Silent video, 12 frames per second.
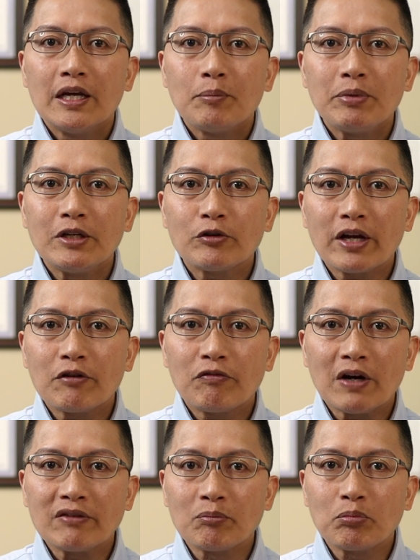Peter had
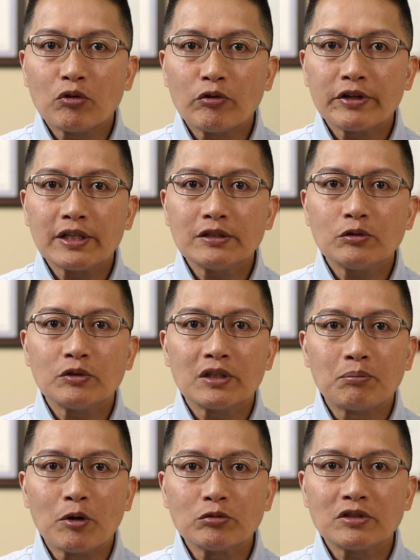5 employees who
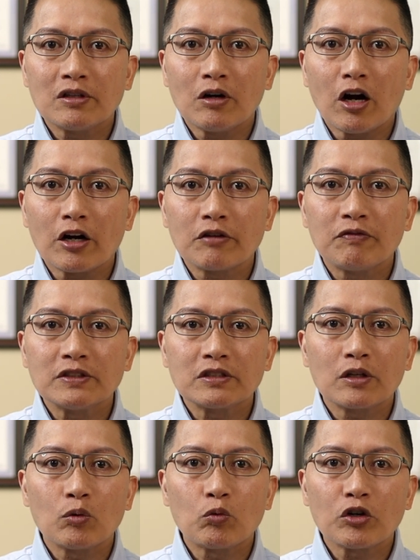did most of the hard
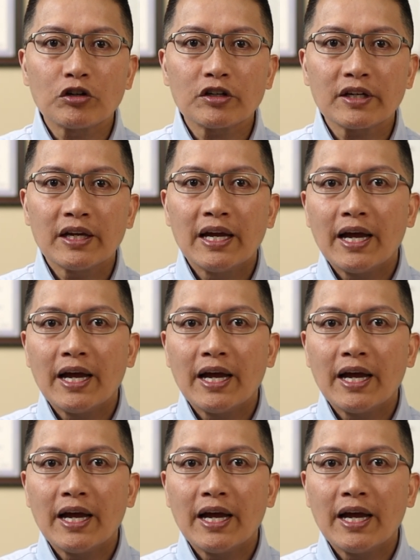physical work,